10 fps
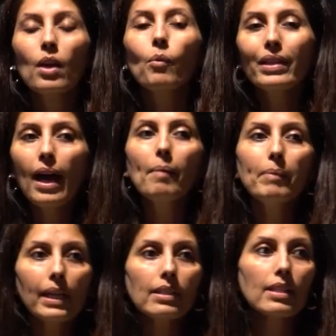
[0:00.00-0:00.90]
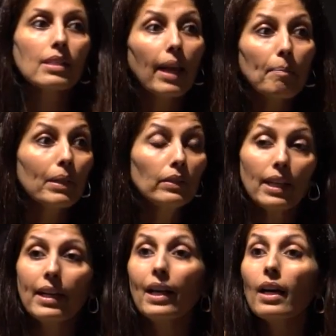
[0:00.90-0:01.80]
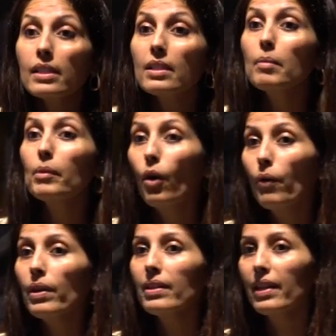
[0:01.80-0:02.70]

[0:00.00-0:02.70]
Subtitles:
what that means is they build a custom-coded